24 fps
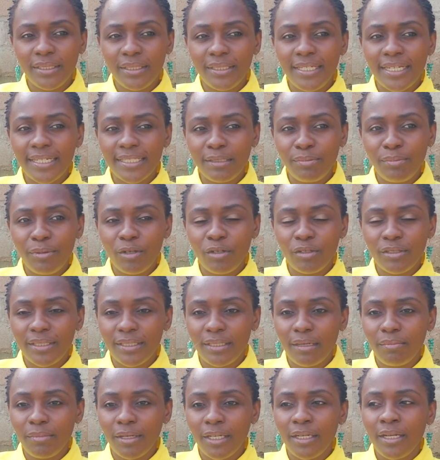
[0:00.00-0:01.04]
Just because
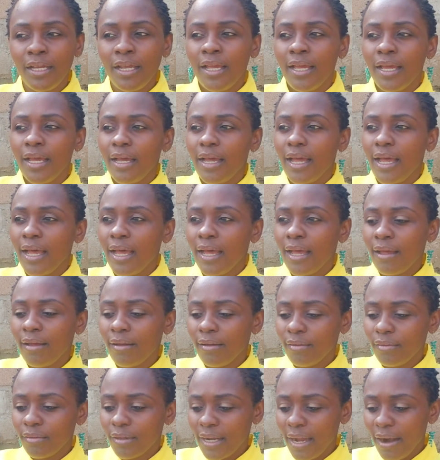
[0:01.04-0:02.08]
someone uh,
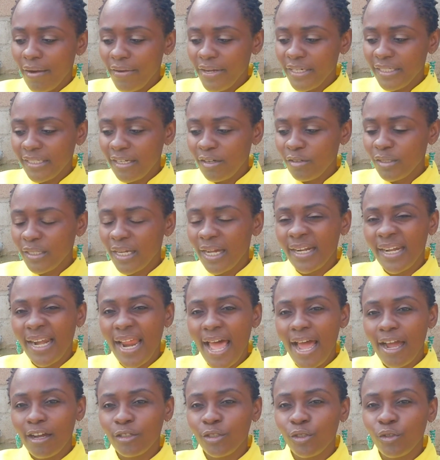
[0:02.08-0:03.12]
carries out an
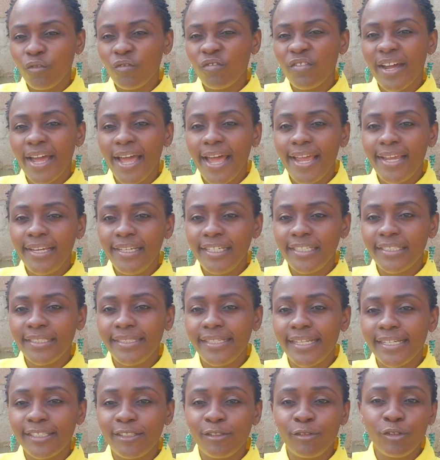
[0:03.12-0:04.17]
act of kindness
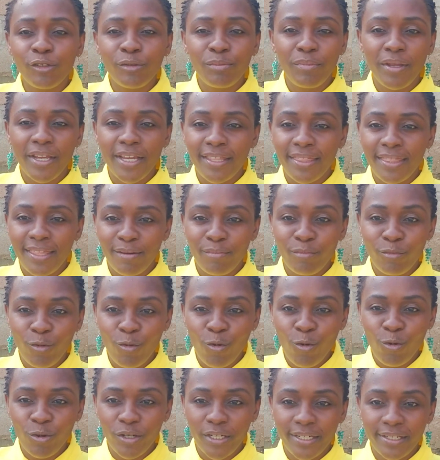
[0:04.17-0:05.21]
does not make them
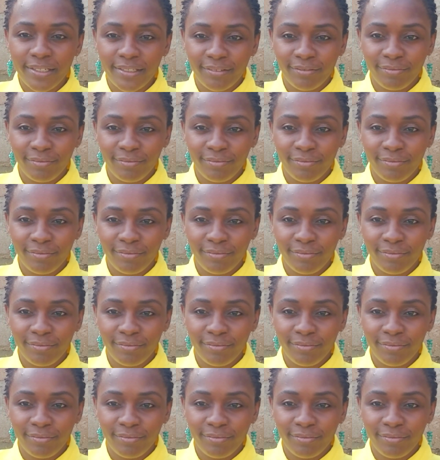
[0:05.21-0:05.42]
good.